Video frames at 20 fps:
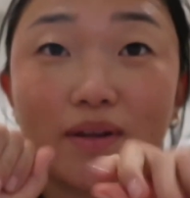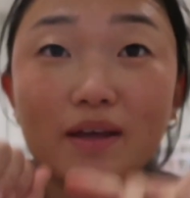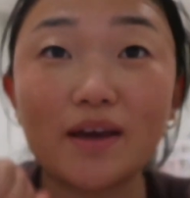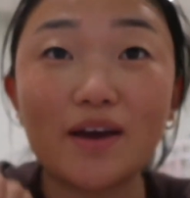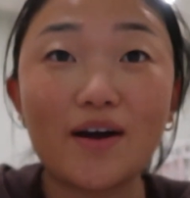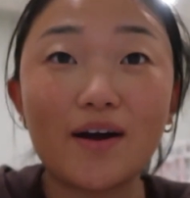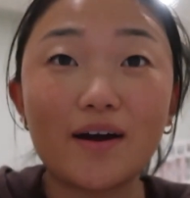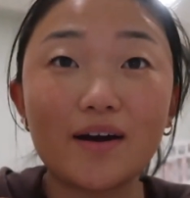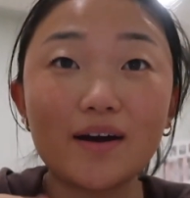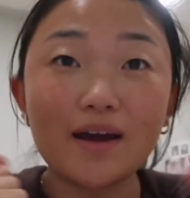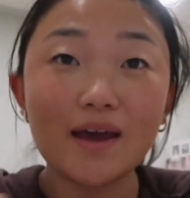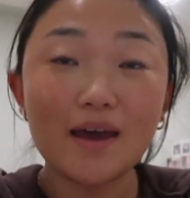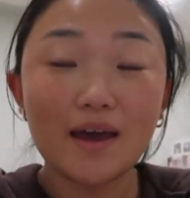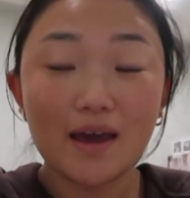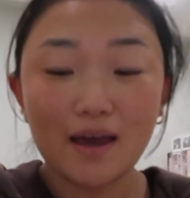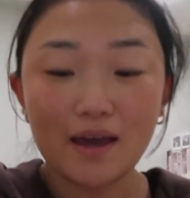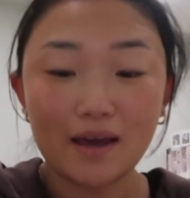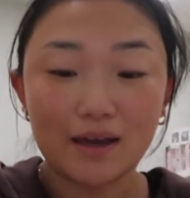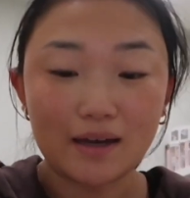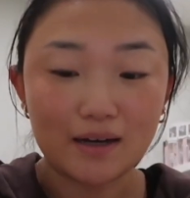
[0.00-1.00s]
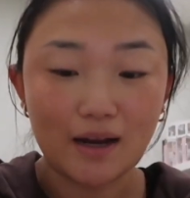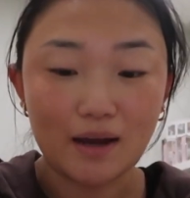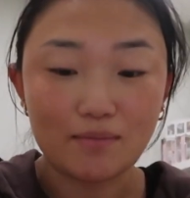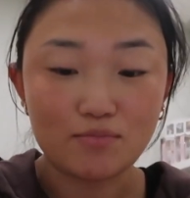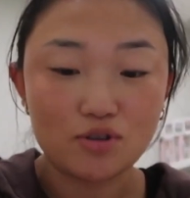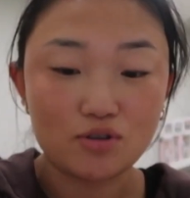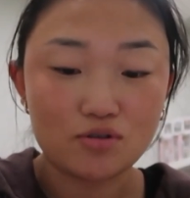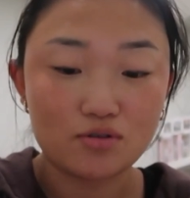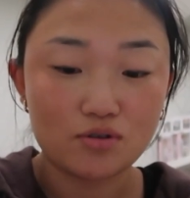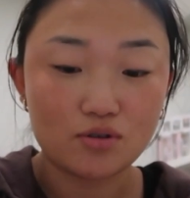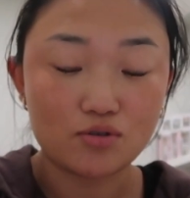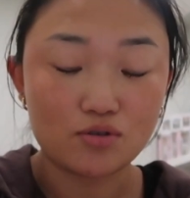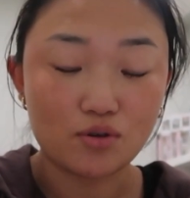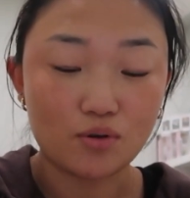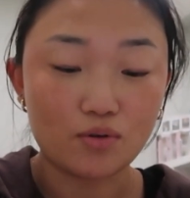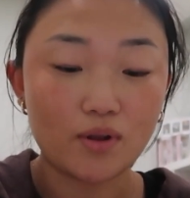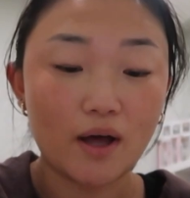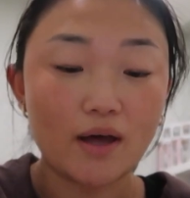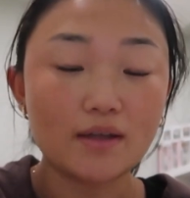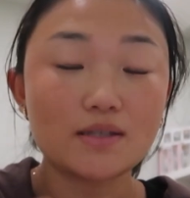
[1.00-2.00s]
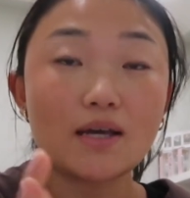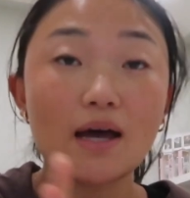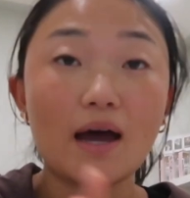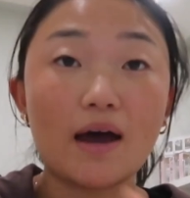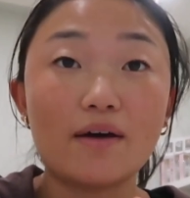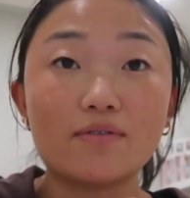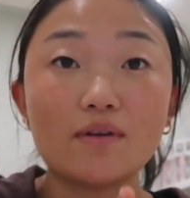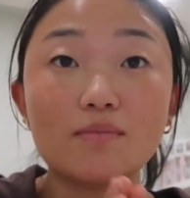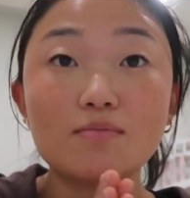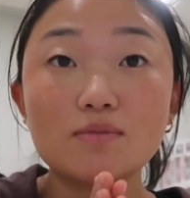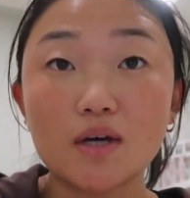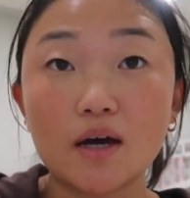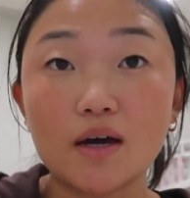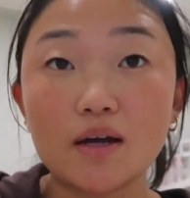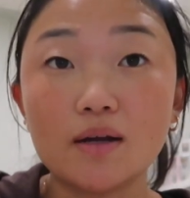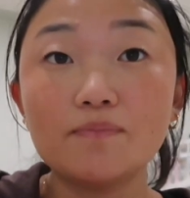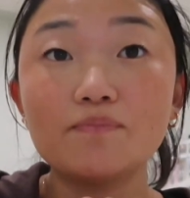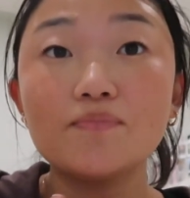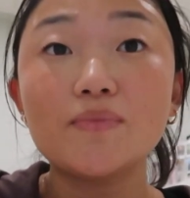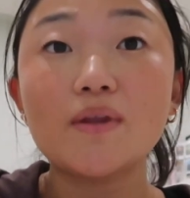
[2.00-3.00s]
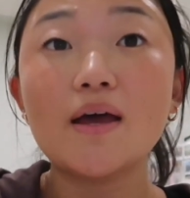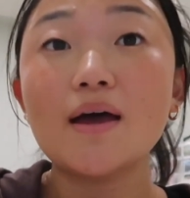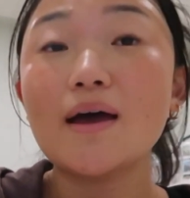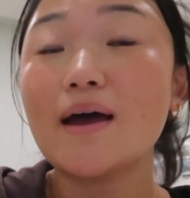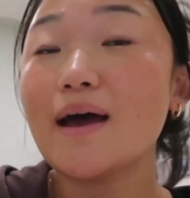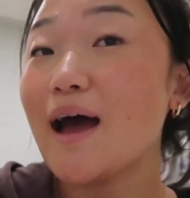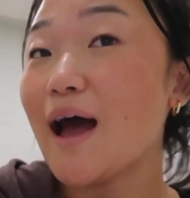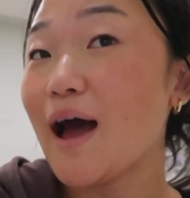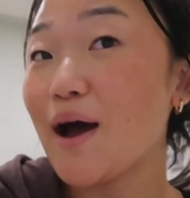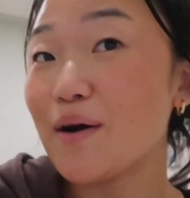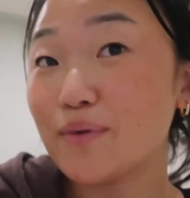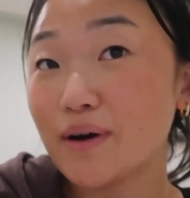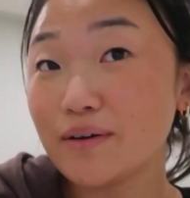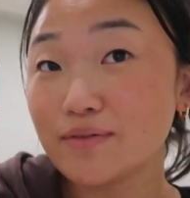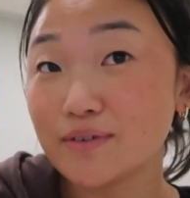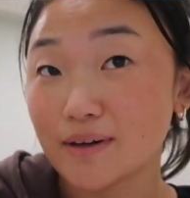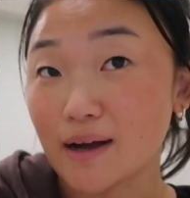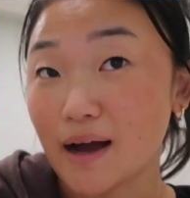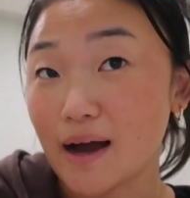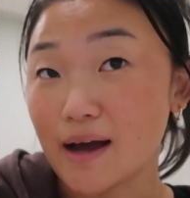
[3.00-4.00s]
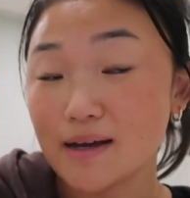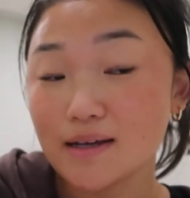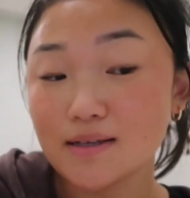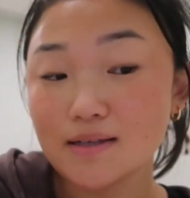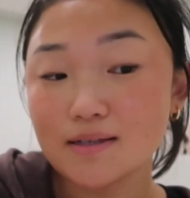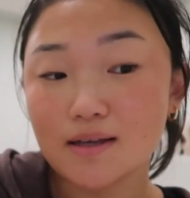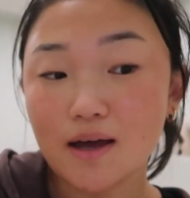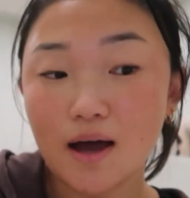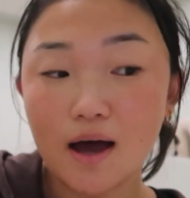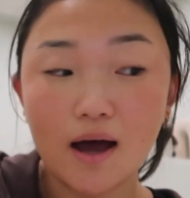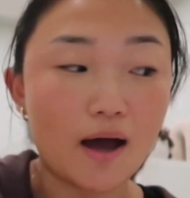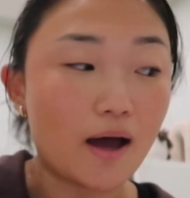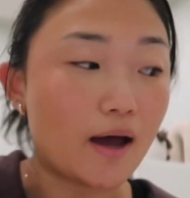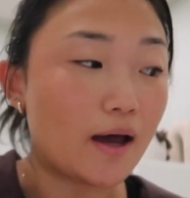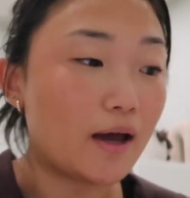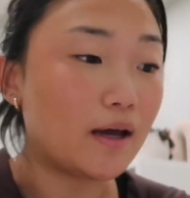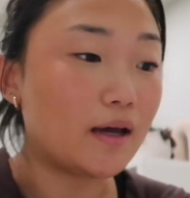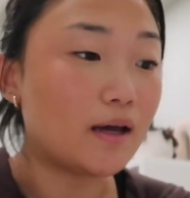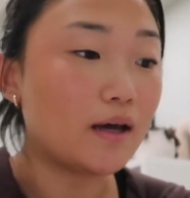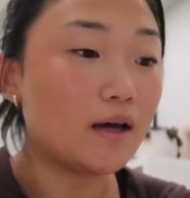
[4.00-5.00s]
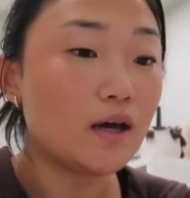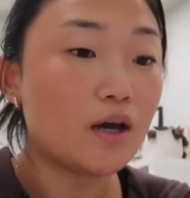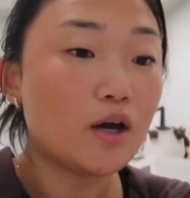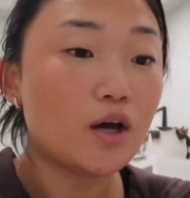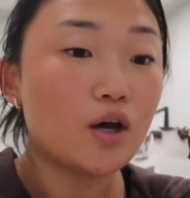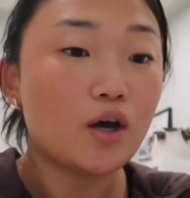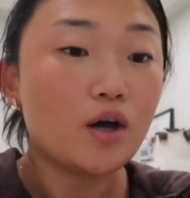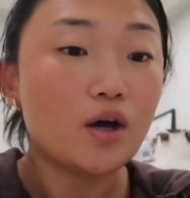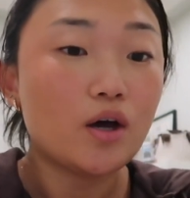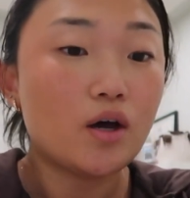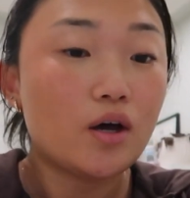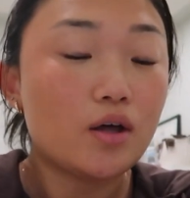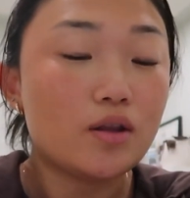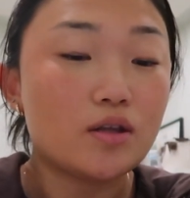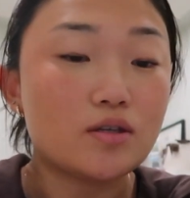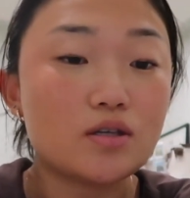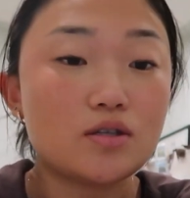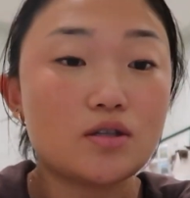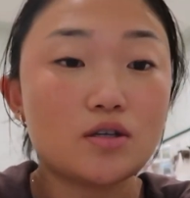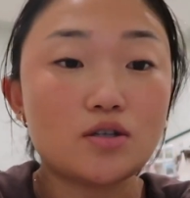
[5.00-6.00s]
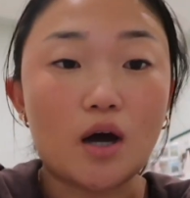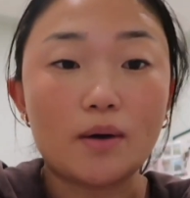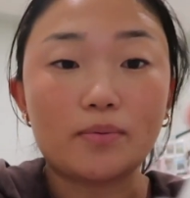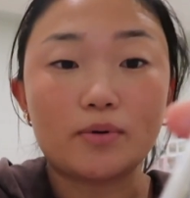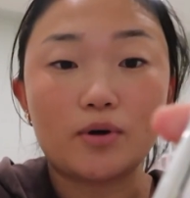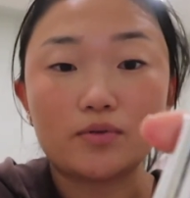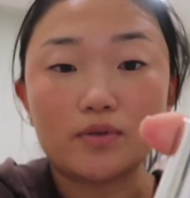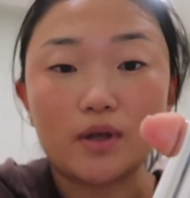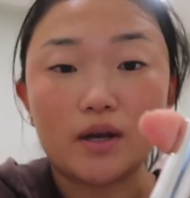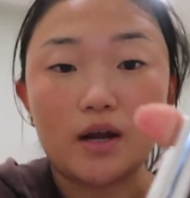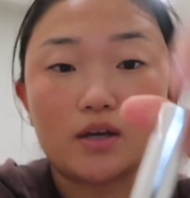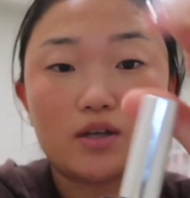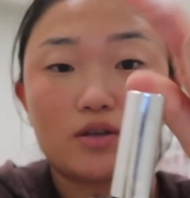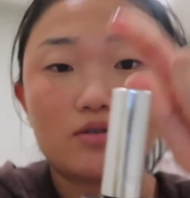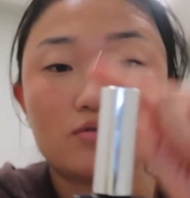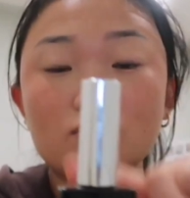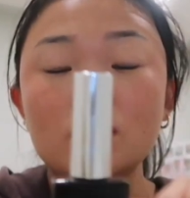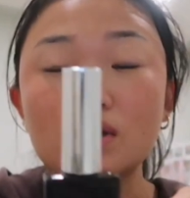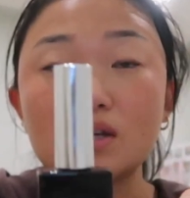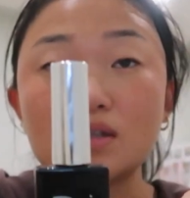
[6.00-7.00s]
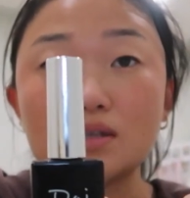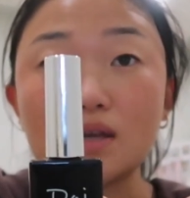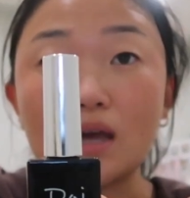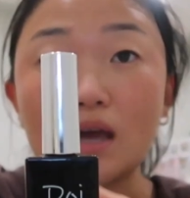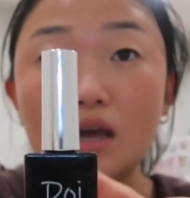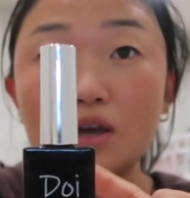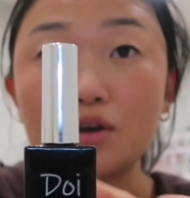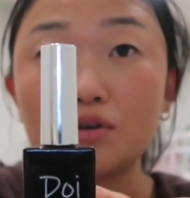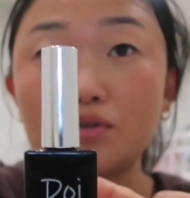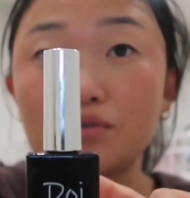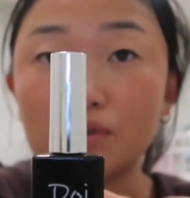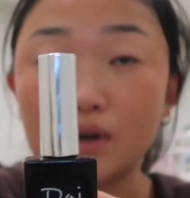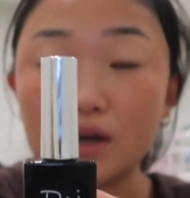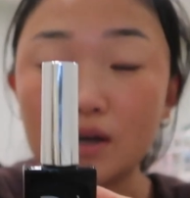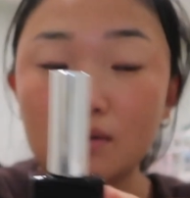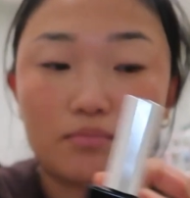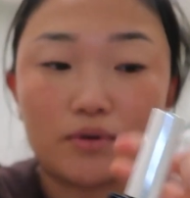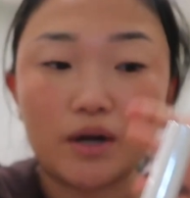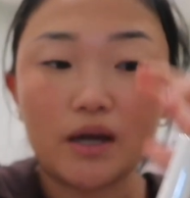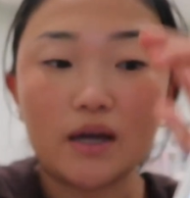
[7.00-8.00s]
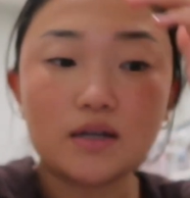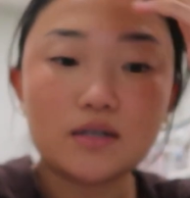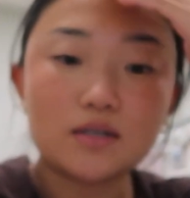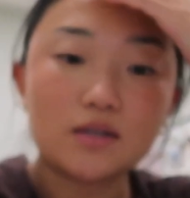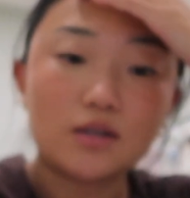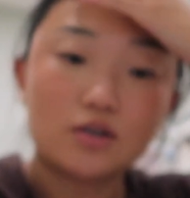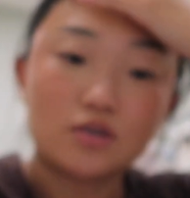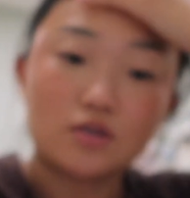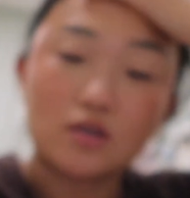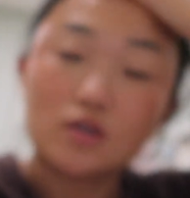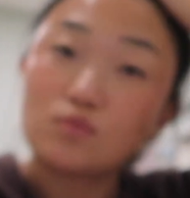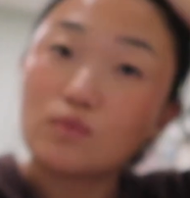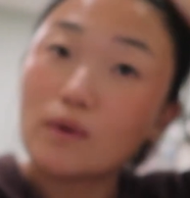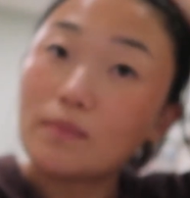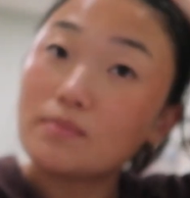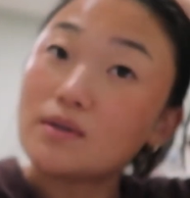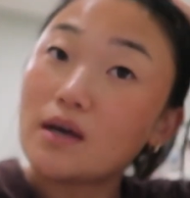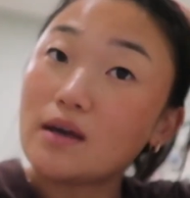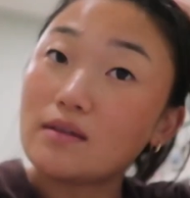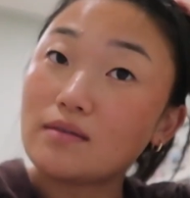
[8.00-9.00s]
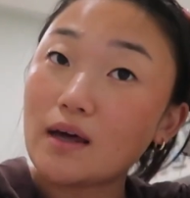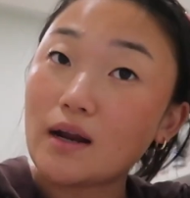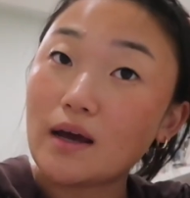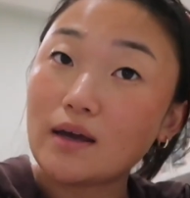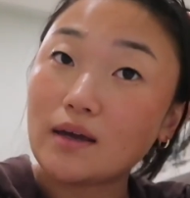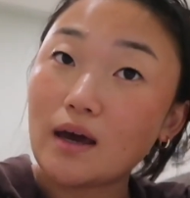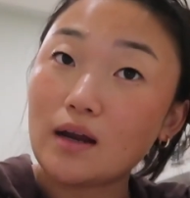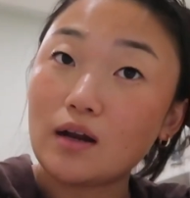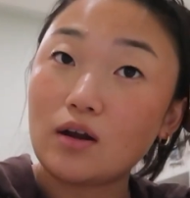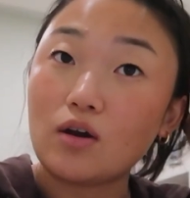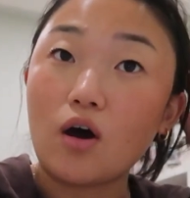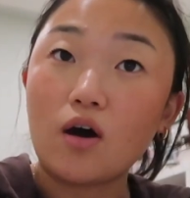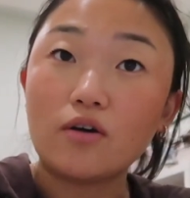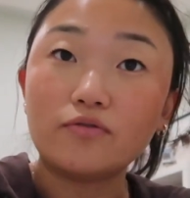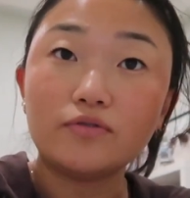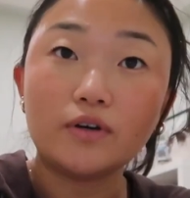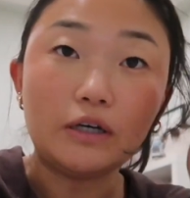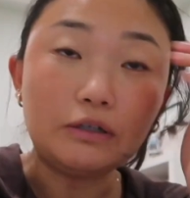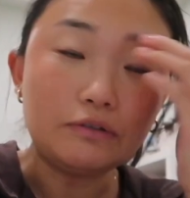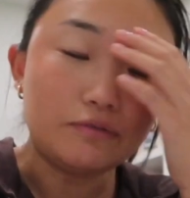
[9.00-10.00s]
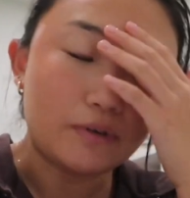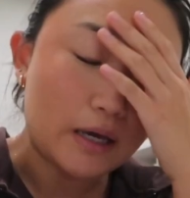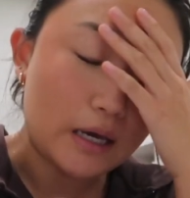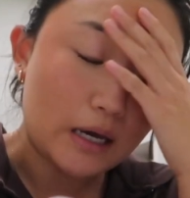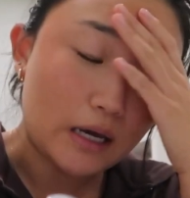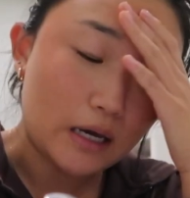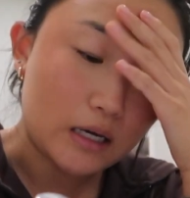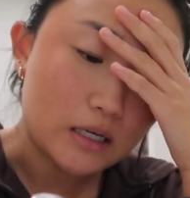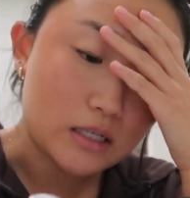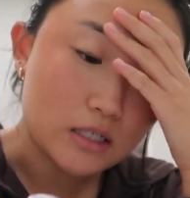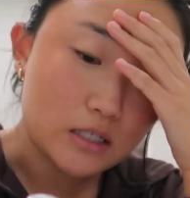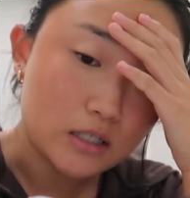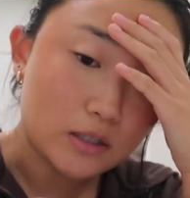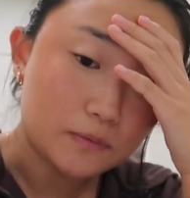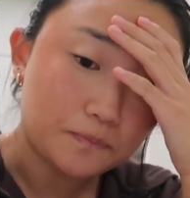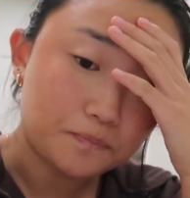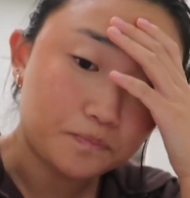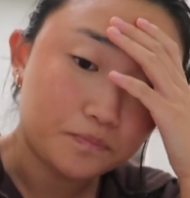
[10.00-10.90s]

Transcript: they are, and I'm just so glad to have them done. However, guys, this is the top coat that I use. It's a Korean brand. There's this website that I get it off of, and